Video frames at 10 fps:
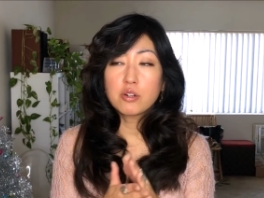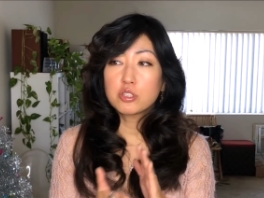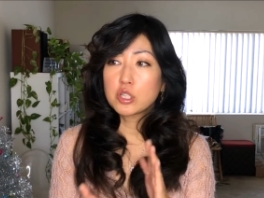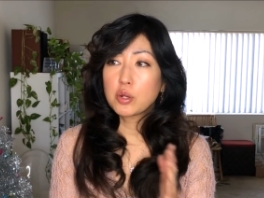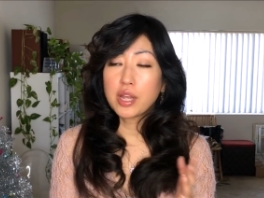
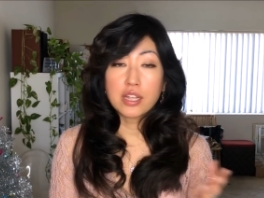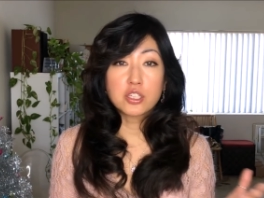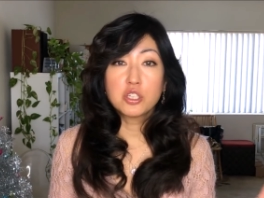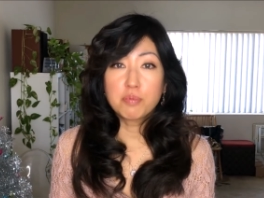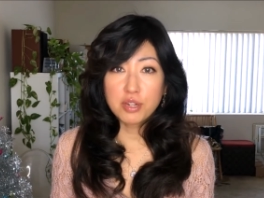So like
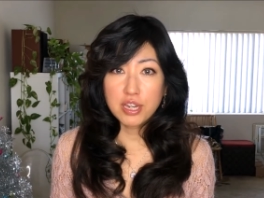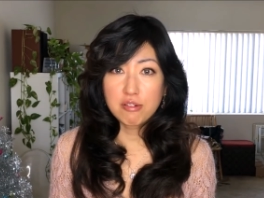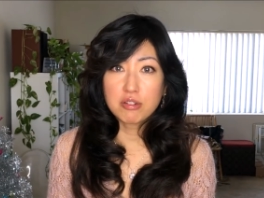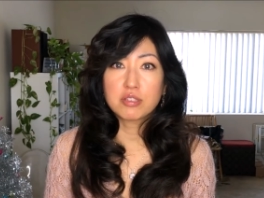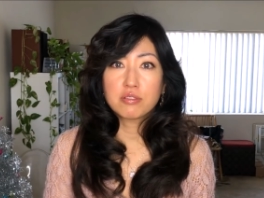
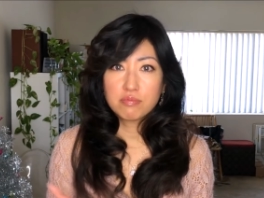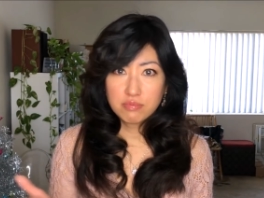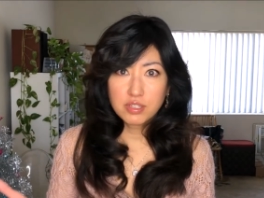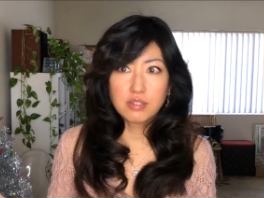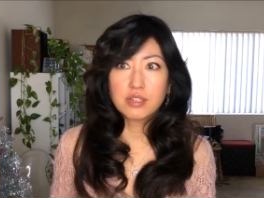superheroes,
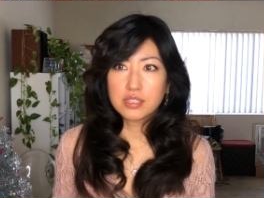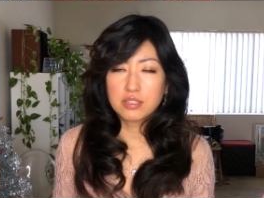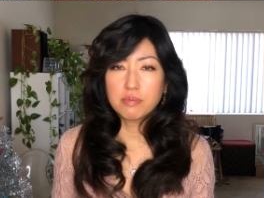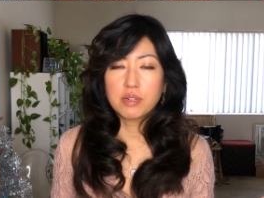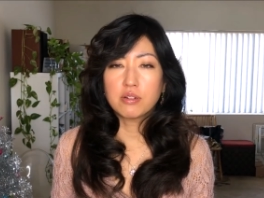that's
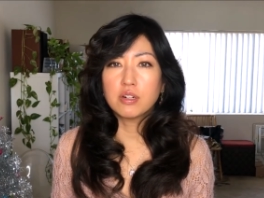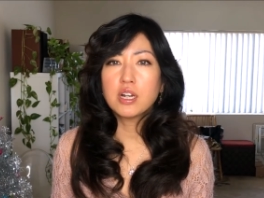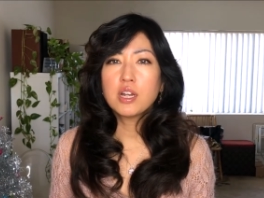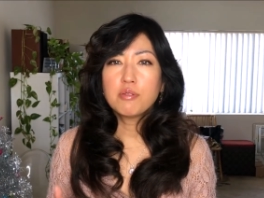typical.